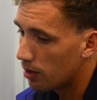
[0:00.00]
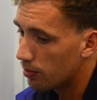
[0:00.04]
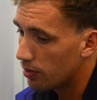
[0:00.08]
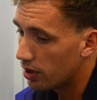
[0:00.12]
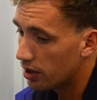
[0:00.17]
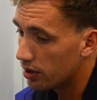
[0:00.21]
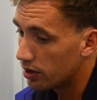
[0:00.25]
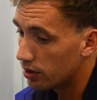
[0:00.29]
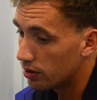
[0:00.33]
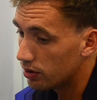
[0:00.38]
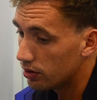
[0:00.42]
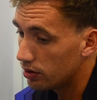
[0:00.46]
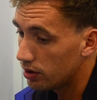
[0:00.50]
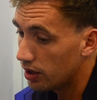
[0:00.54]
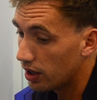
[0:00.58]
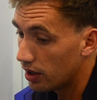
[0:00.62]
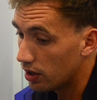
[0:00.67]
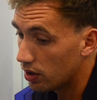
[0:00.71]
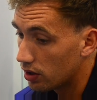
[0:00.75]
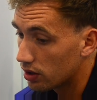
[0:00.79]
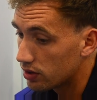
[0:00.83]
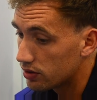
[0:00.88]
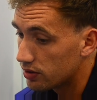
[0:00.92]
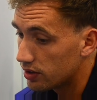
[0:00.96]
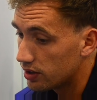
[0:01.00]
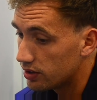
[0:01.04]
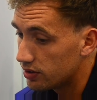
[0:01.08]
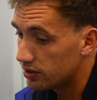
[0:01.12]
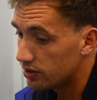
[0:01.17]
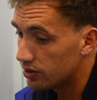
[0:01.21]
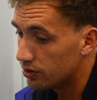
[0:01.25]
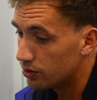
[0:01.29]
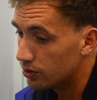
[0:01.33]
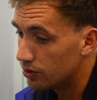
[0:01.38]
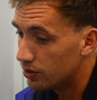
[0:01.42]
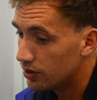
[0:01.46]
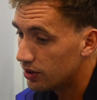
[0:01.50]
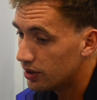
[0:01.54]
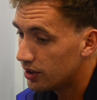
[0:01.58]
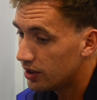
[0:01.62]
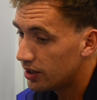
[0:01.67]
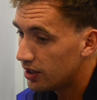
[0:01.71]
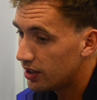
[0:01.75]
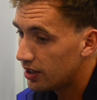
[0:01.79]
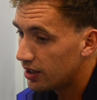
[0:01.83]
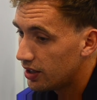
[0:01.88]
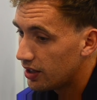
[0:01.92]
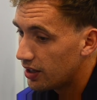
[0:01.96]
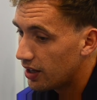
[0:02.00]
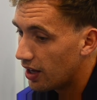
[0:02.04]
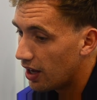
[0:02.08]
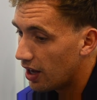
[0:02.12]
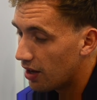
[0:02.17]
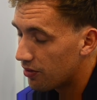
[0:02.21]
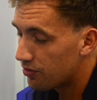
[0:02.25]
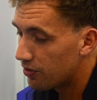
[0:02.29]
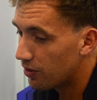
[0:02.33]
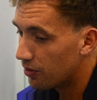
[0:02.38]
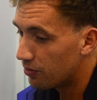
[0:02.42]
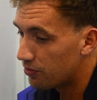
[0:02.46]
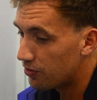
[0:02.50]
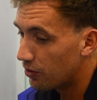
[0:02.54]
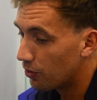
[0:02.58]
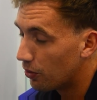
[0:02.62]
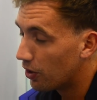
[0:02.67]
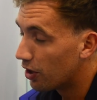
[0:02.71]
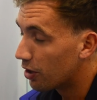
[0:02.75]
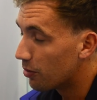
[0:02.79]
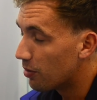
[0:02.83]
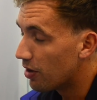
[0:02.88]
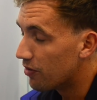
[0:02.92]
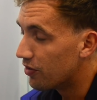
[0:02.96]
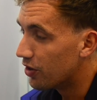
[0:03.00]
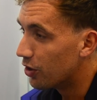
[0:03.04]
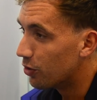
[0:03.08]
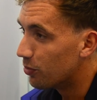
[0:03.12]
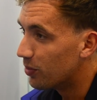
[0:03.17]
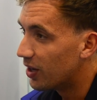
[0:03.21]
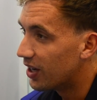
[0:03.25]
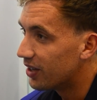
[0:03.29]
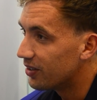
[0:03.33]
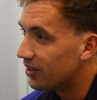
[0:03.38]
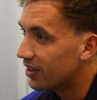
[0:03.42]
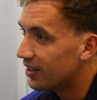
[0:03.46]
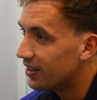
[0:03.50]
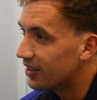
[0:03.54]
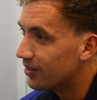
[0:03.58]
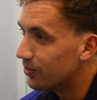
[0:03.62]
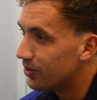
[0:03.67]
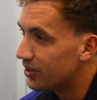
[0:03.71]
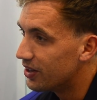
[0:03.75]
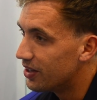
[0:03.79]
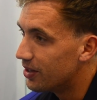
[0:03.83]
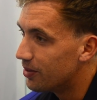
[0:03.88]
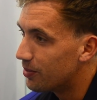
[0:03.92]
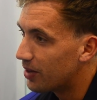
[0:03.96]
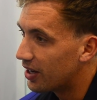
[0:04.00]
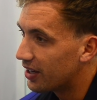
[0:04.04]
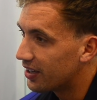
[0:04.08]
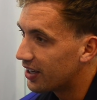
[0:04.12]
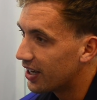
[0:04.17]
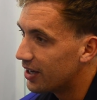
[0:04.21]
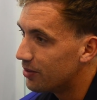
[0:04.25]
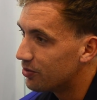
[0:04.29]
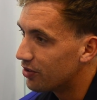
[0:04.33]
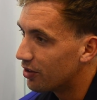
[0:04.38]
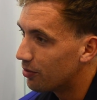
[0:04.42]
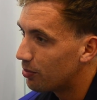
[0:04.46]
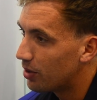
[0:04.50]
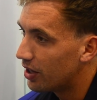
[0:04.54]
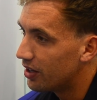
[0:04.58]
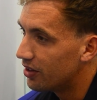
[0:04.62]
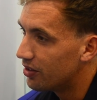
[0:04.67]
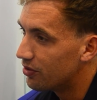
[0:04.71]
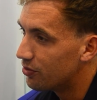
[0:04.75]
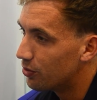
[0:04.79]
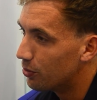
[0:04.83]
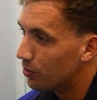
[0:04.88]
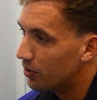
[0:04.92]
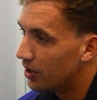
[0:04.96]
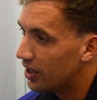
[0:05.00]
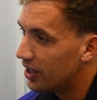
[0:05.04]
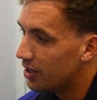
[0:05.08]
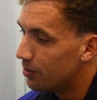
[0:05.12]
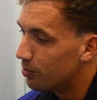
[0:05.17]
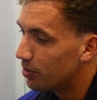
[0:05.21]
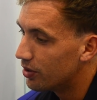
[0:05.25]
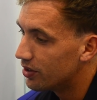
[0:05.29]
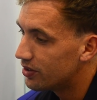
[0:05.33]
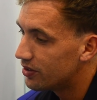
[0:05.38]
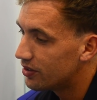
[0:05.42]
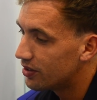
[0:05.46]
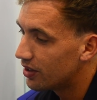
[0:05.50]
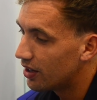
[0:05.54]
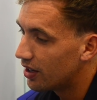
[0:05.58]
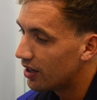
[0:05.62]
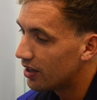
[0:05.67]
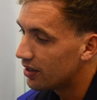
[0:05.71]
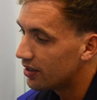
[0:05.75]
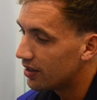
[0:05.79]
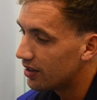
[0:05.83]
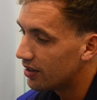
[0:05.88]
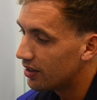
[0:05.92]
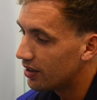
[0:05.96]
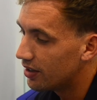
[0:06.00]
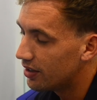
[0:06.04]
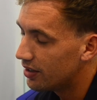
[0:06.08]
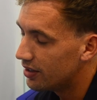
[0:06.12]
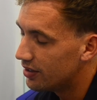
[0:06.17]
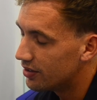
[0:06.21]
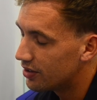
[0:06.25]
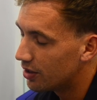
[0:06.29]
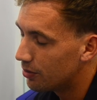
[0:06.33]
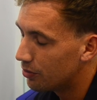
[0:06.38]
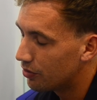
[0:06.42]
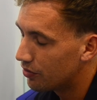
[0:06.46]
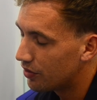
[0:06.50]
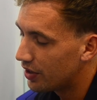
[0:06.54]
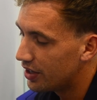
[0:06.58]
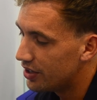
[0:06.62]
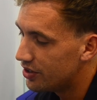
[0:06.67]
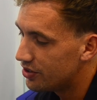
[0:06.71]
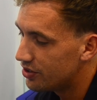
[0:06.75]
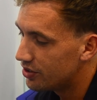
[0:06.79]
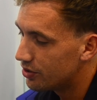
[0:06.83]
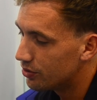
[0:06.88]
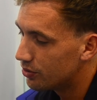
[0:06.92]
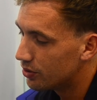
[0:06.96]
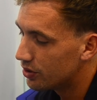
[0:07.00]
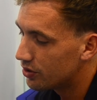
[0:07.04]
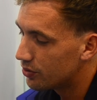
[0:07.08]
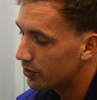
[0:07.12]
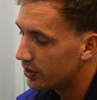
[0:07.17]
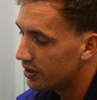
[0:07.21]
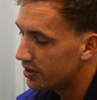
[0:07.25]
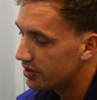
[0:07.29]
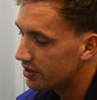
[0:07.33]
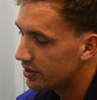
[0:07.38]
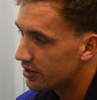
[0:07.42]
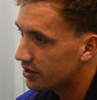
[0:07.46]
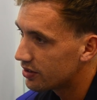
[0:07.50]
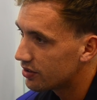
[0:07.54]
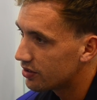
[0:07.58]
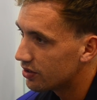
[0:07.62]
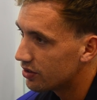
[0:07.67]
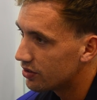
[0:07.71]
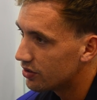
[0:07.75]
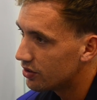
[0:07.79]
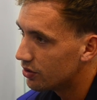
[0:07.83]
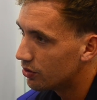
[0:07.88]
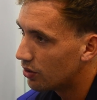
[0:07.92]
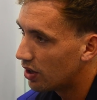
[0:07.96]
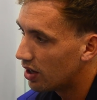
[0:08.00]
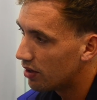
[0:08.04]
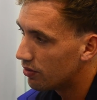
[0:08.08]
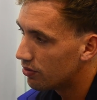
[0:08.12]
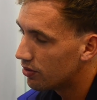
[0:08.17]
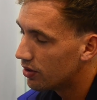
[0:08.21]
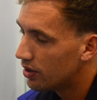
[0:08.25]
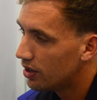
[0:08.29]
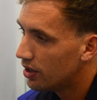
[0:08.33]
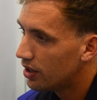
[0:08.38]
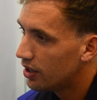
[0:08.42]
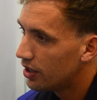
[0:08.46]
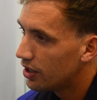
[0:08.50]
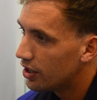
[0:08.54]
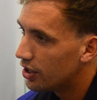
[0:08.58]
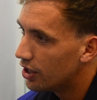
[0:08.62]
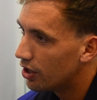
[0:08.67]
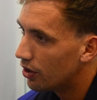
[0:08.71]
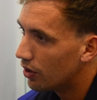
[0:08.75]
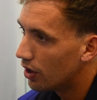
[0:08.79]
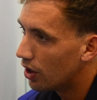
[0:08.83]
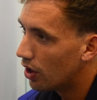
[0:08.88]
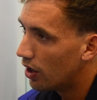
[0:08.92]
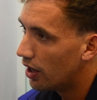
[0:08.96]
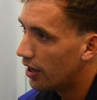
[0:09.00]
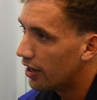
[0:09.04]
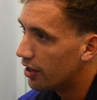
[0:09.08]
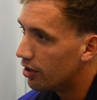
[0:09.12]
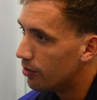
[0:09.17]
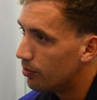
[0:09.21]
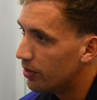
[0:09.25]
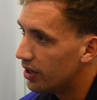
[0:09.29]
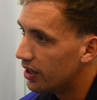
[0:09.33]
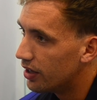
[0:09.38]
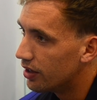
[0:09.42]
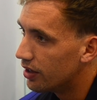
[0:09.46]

And yeah, like I say, still feel like a bit of an old man with the amount of games that I played in the Football League, but in terms of age, still at 26, I still have, you know, a lot ahead of me